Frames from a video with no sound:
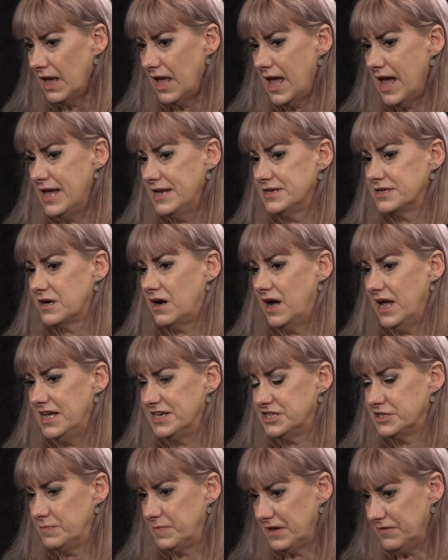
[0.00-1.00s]
And I
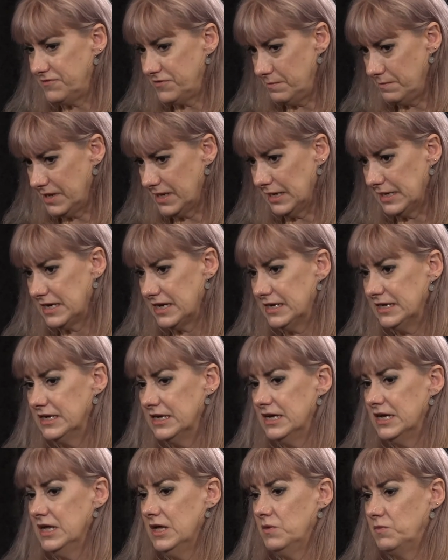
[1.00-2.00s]
had to be familiar
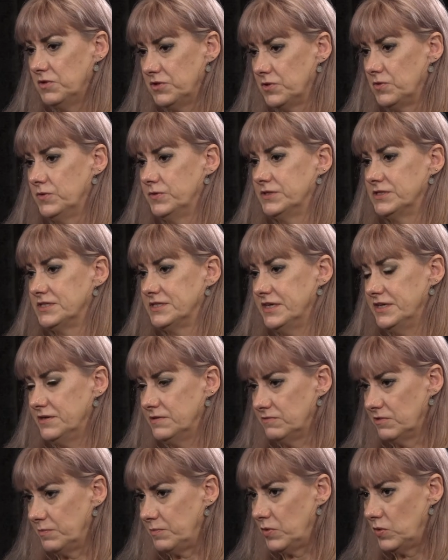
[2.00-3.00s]
with all the
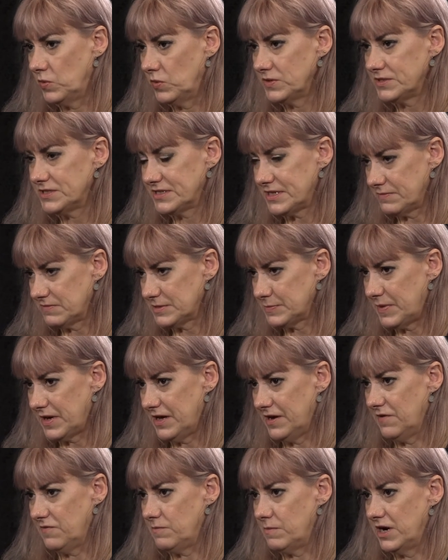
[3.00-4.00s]
Senate reports. That was
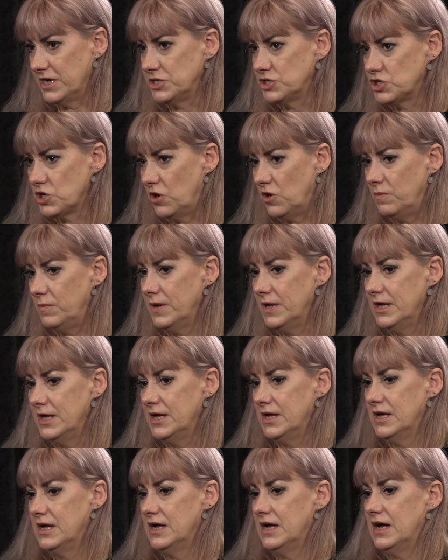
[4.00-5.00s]
part of my job.
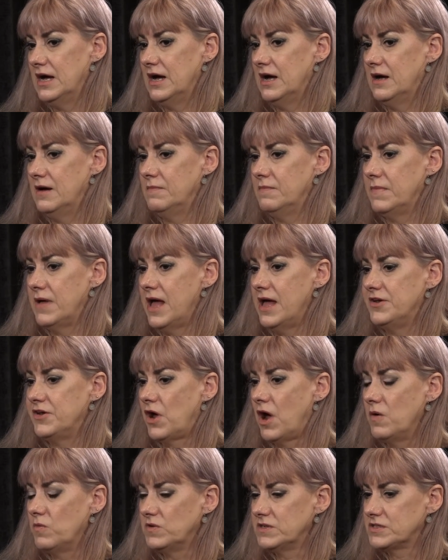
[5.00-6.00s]
Um, and
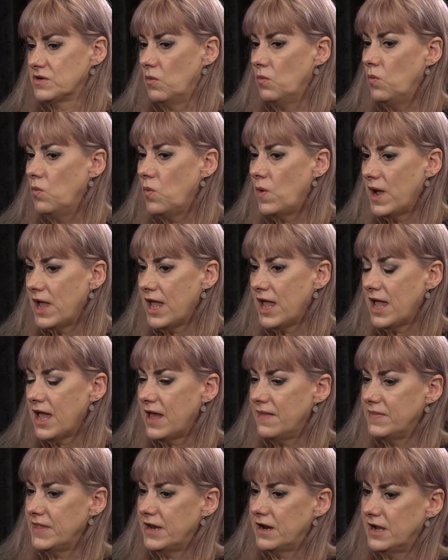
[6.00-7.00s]
I was aware,
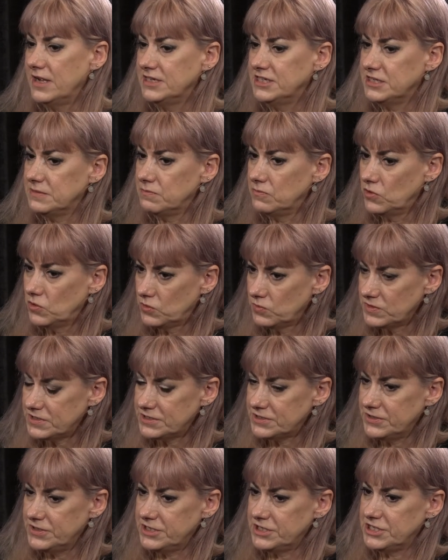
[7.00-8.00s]
and then I did more
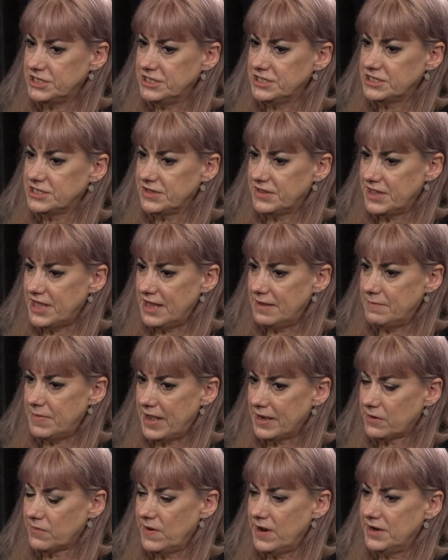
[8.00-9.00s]
research into that
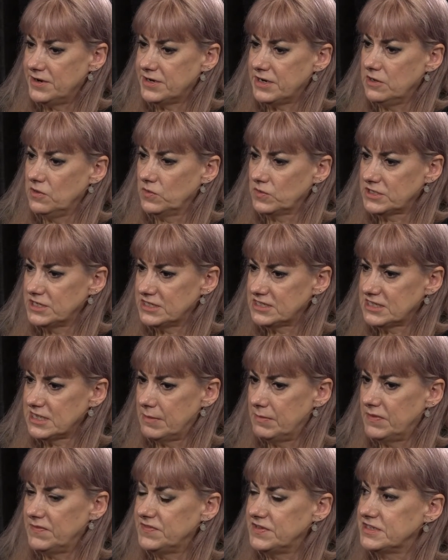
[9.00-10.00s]
background and looked at
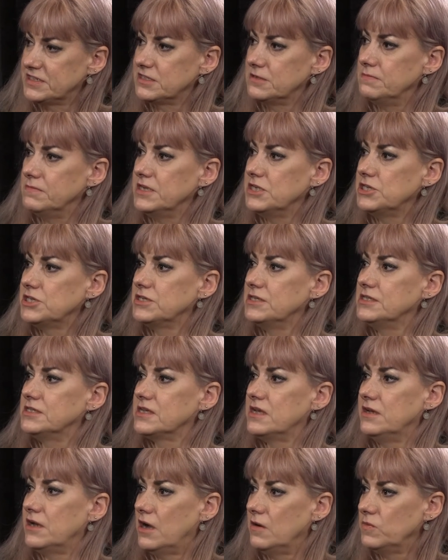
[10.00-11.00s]
some of the submissions,
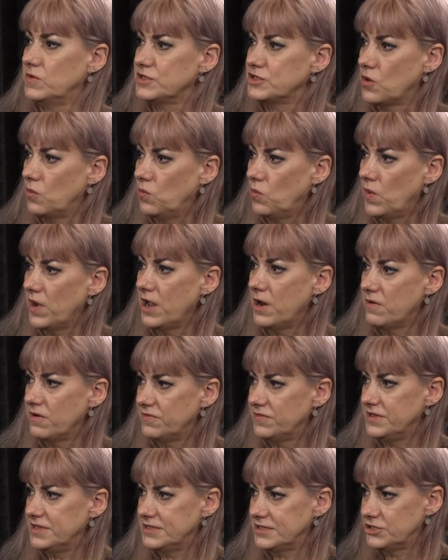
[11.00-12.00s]
and I was aware
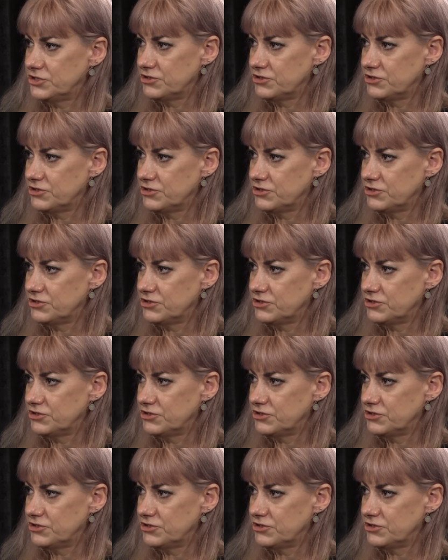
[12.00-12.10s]
of this